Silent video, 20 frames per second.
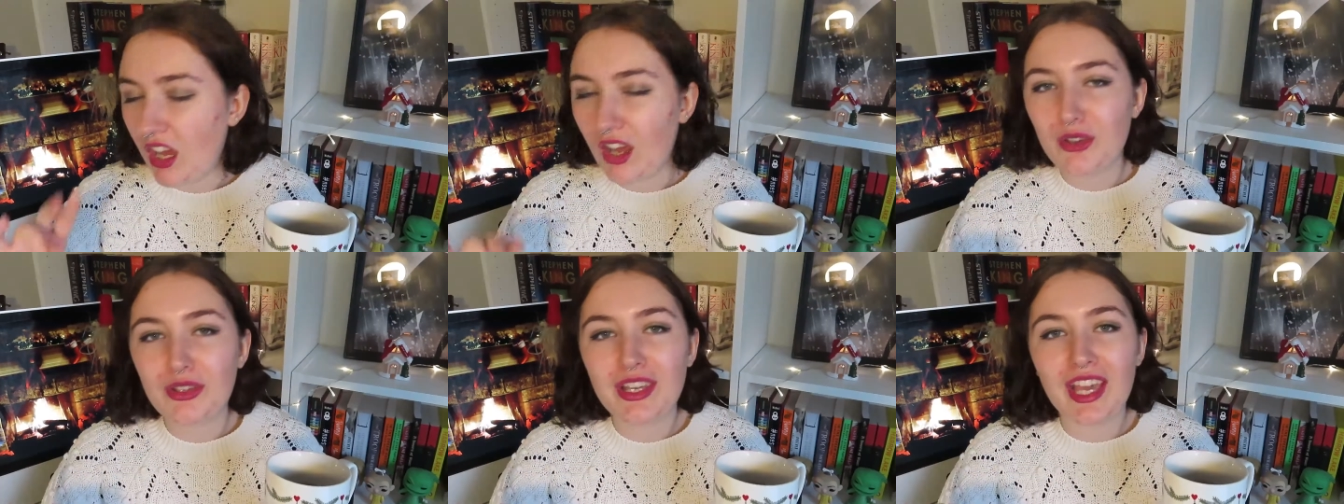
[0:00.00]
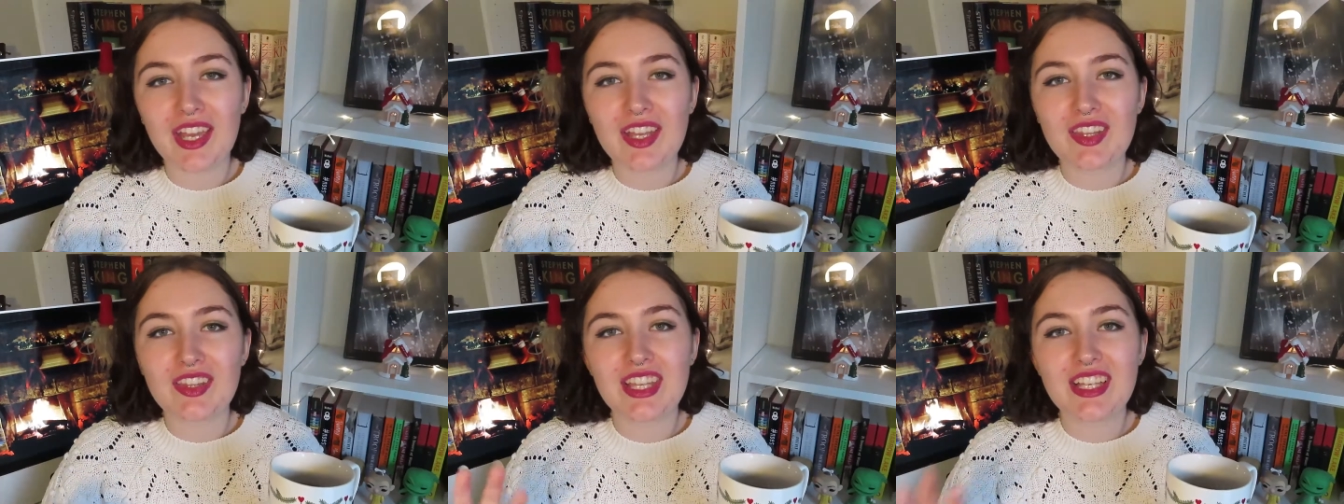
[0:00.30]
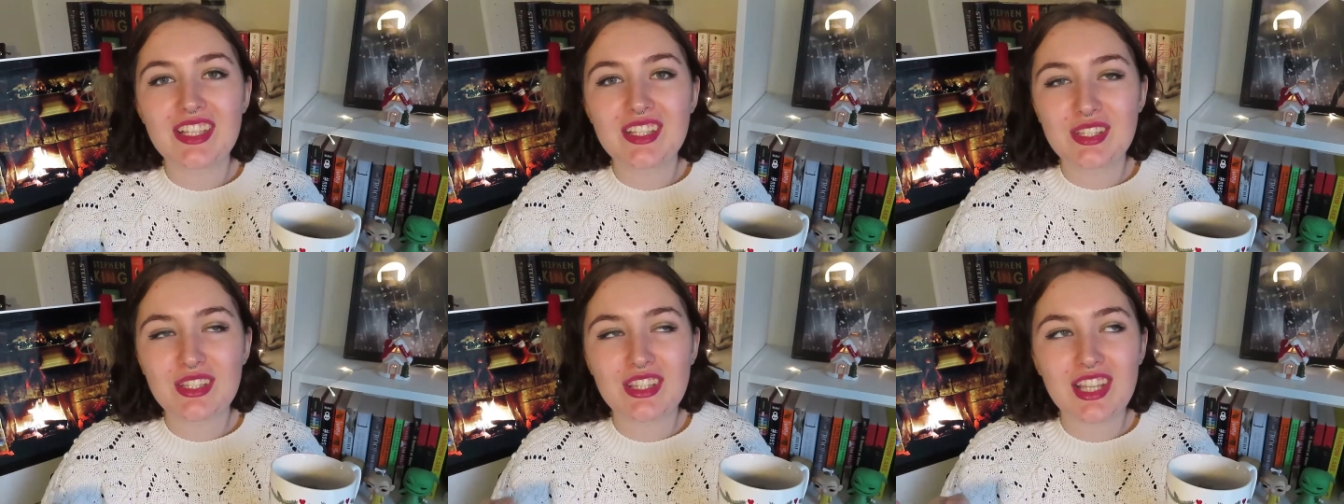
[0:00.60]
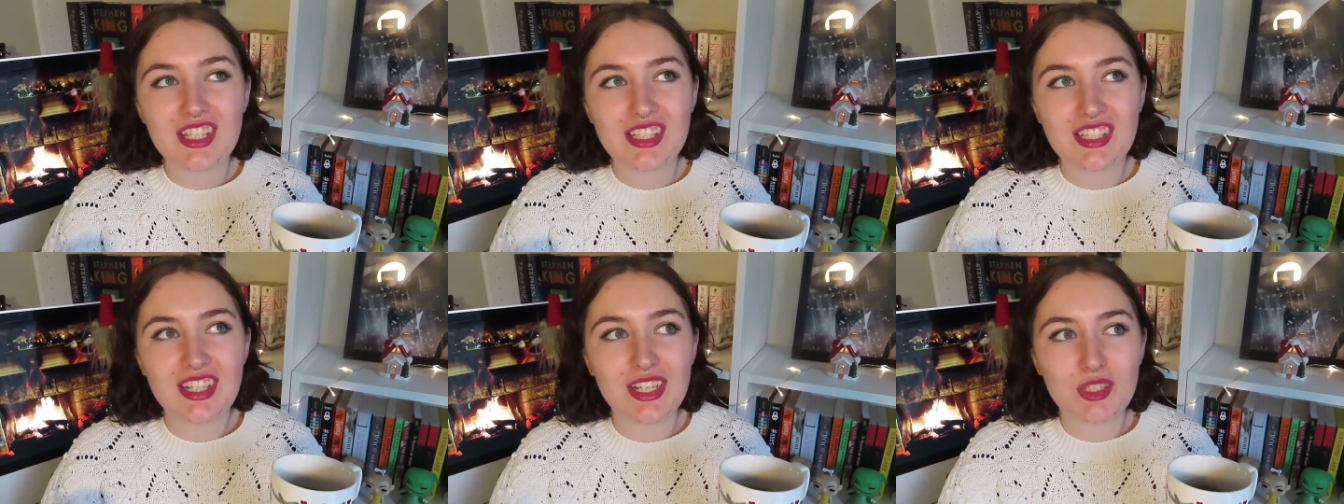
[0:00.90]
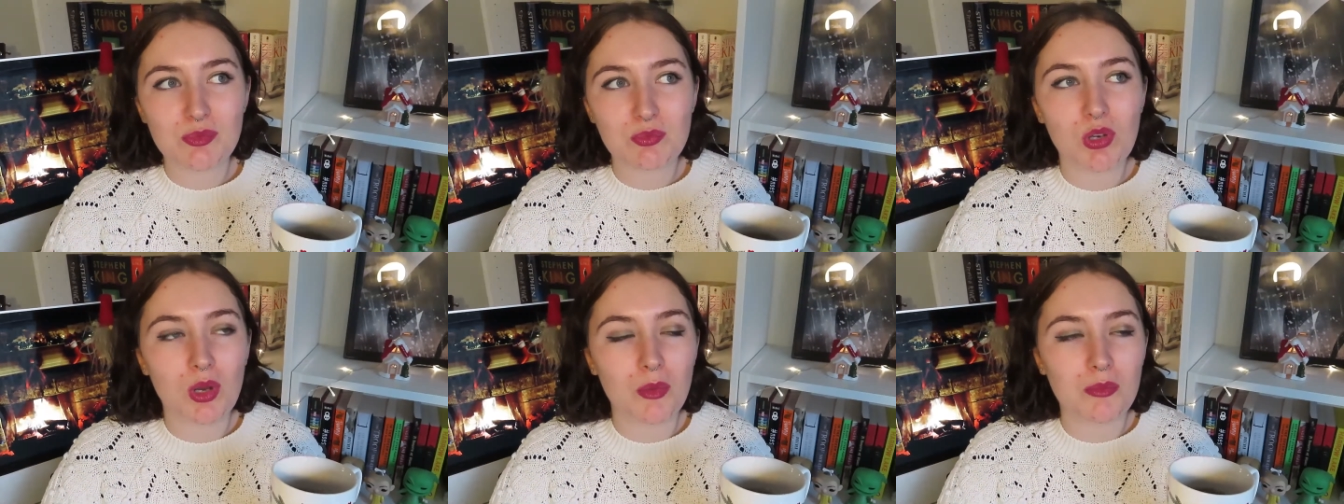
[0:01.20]
Okay this this
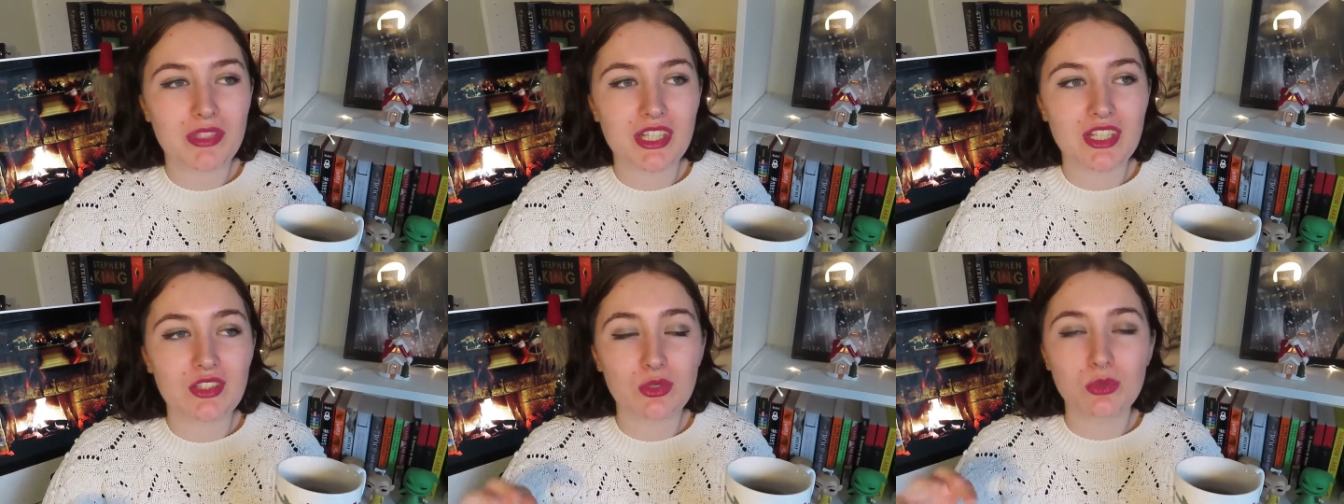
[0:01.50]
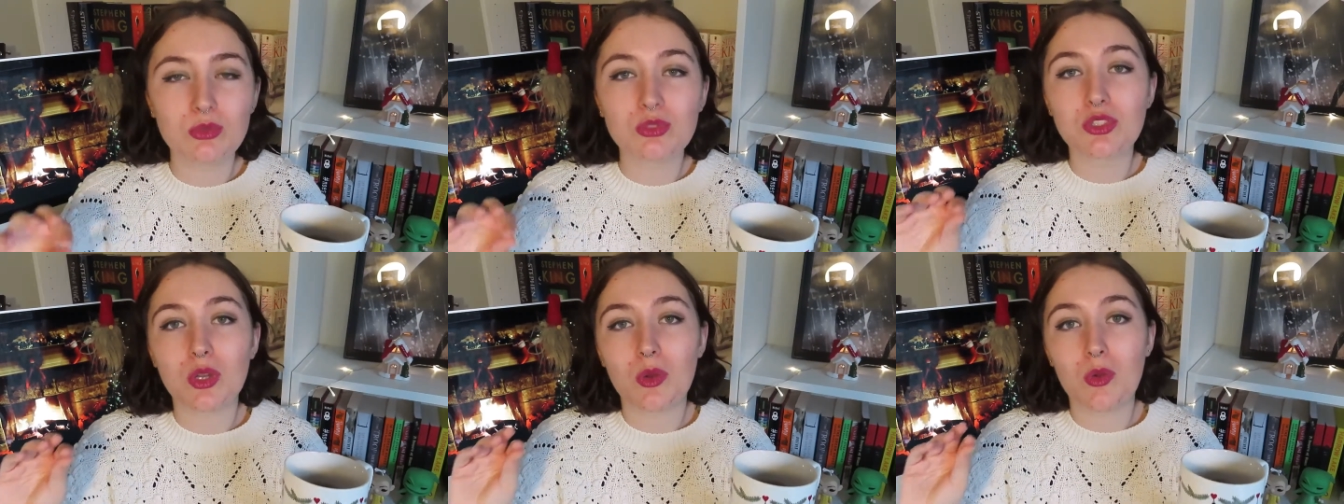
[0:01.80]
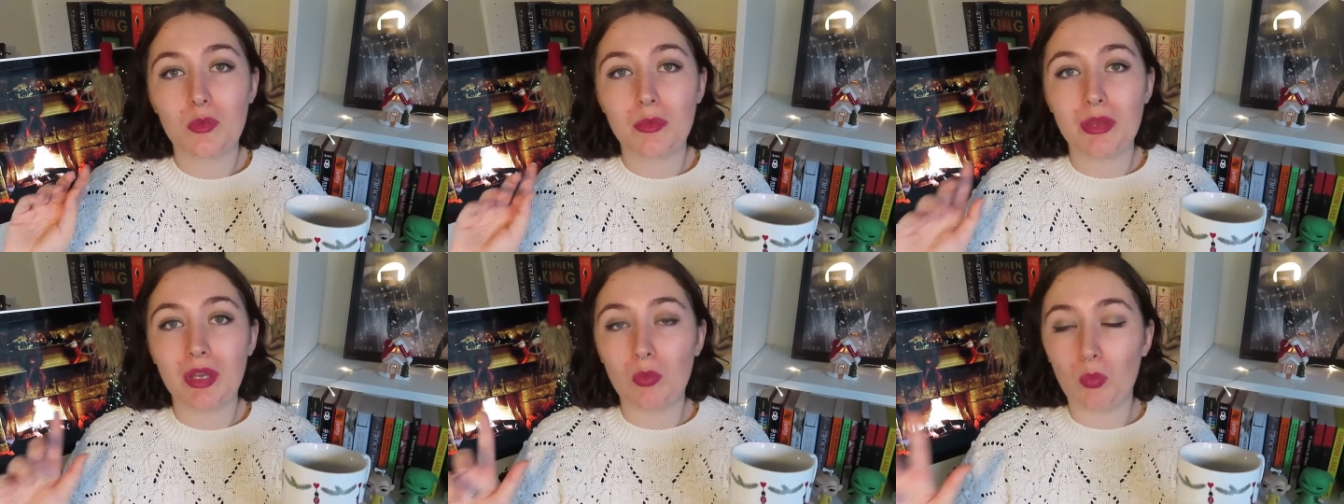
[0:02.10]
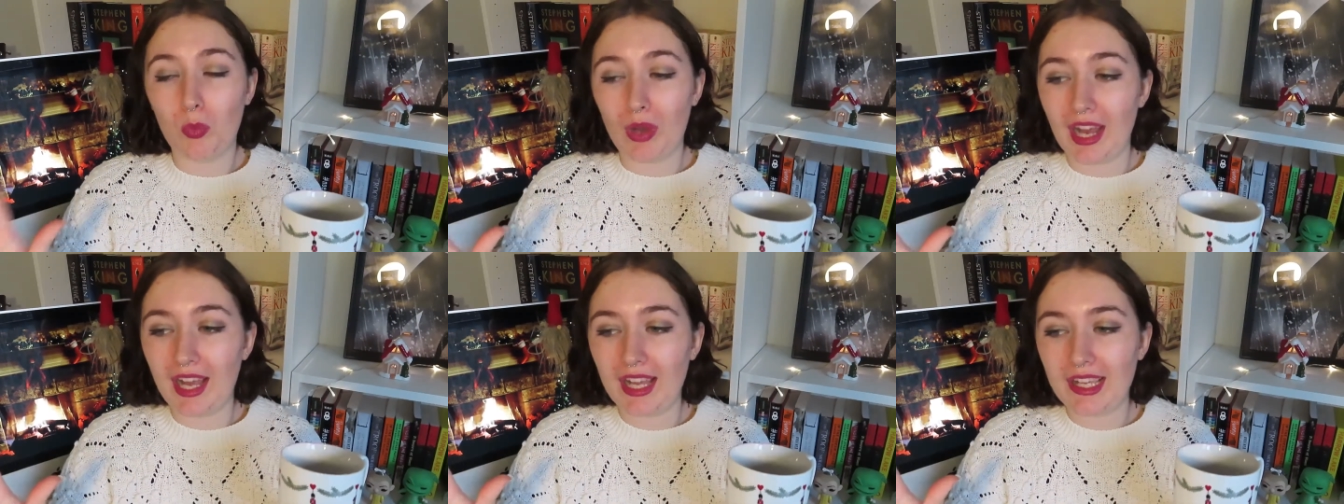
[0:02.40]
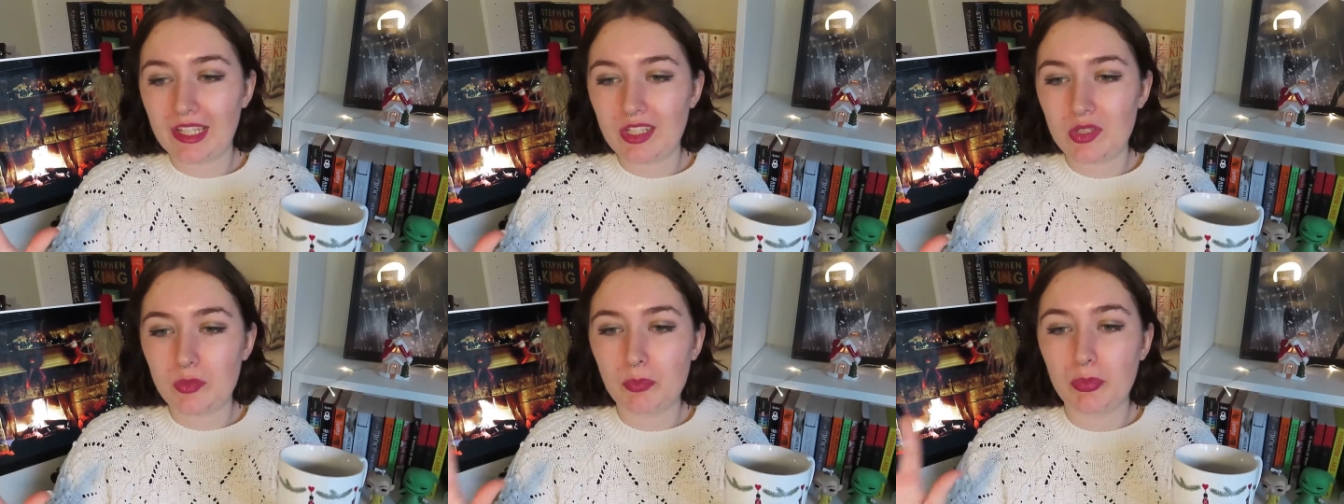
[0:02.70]
next prompt is also a bit
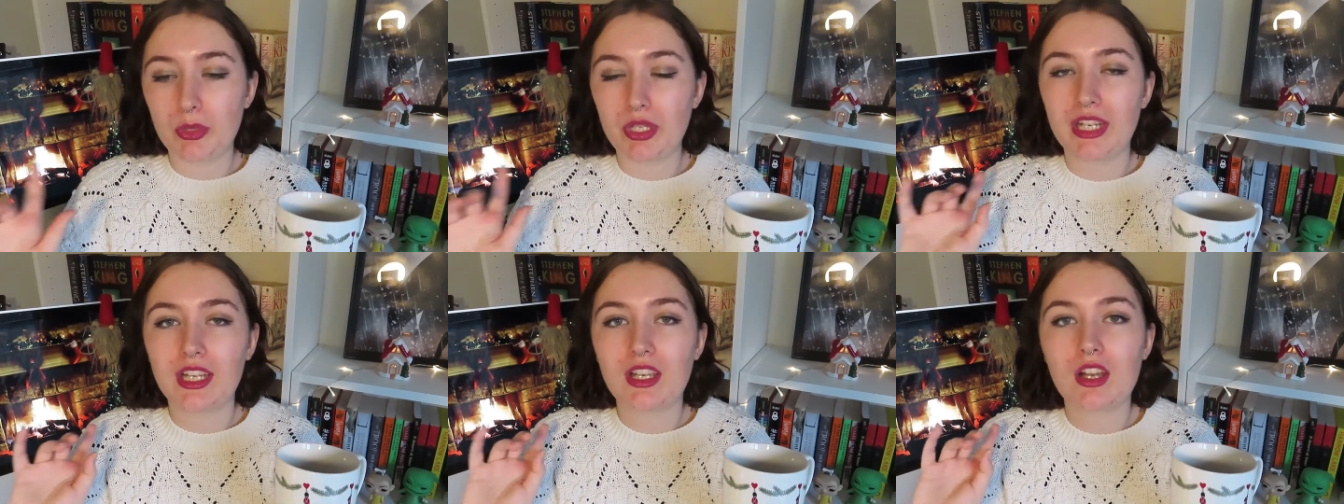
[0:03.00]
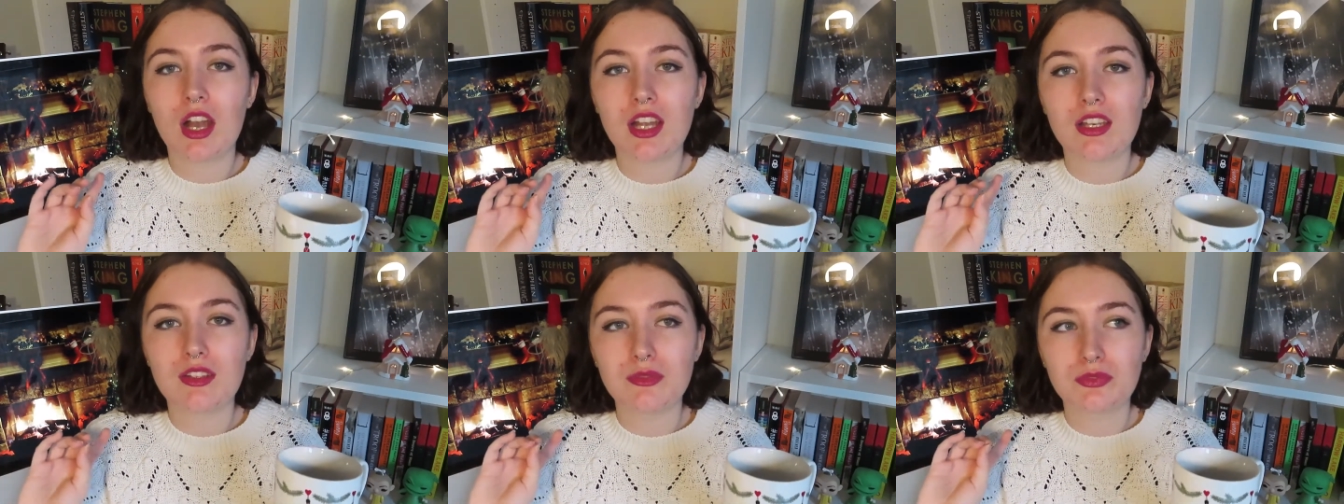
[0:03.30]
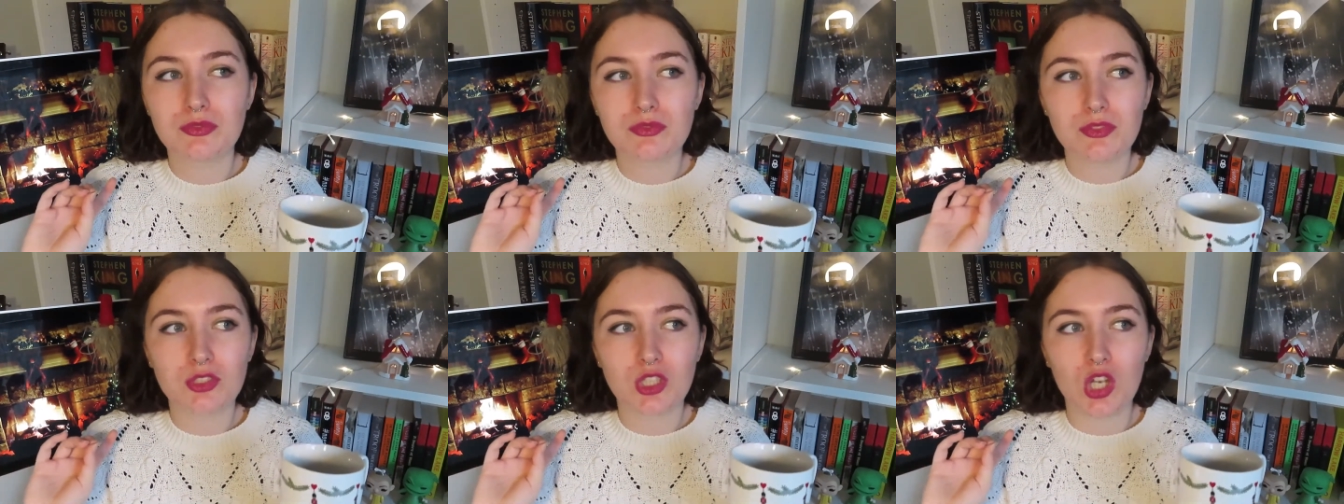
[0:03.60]
whack but it kind of